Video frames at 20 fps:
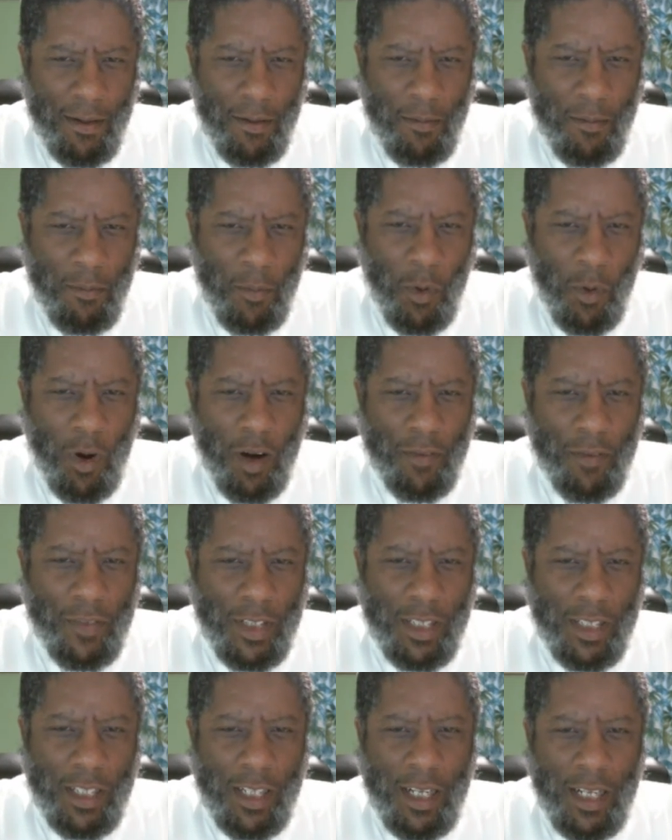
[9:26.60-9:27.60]
More
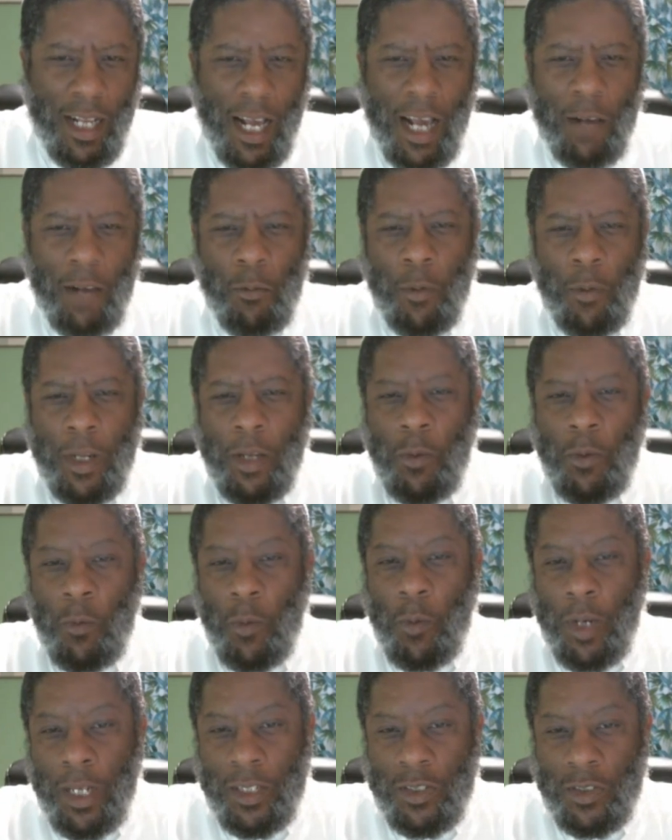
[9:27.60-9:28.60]
often than not, we
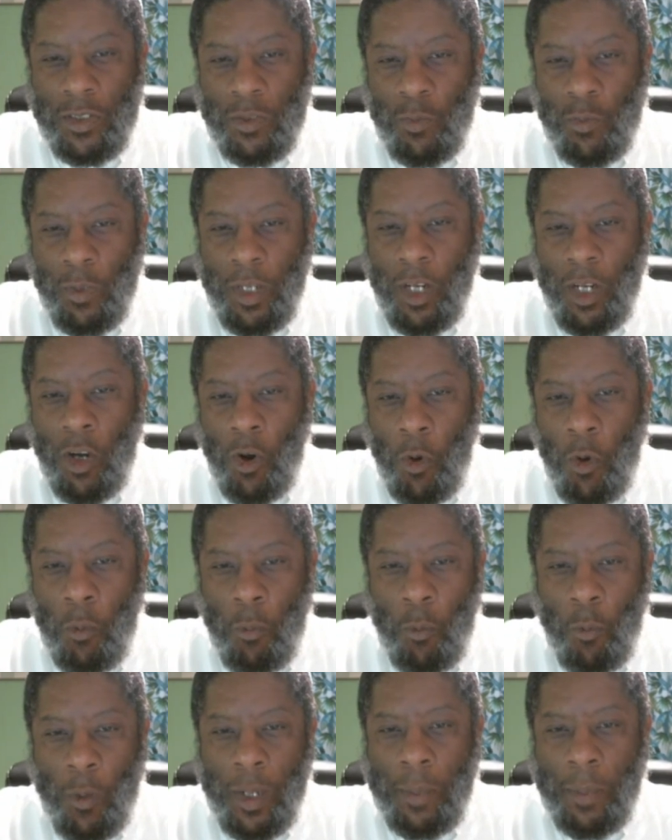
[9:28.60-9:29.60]
wish, we
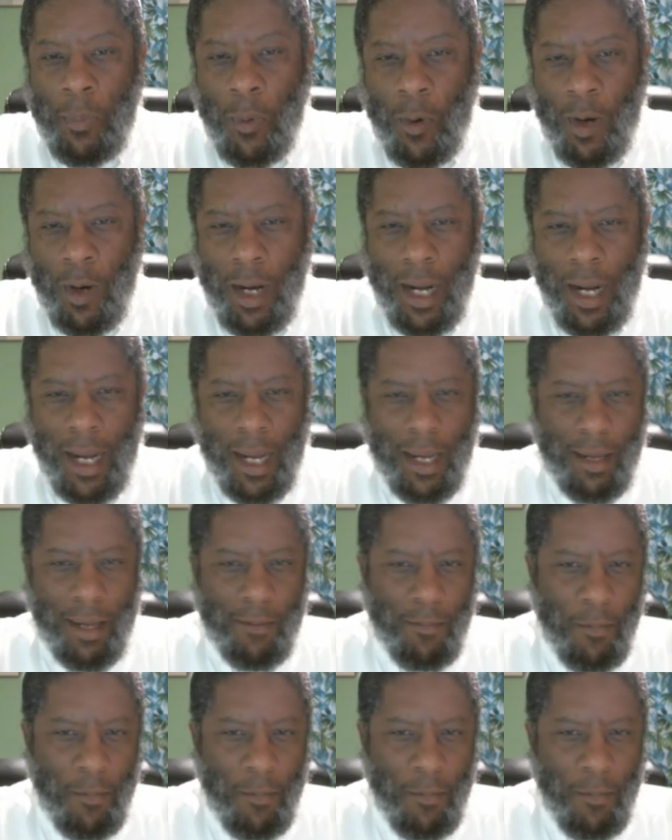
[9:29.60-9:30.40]
hope, we pray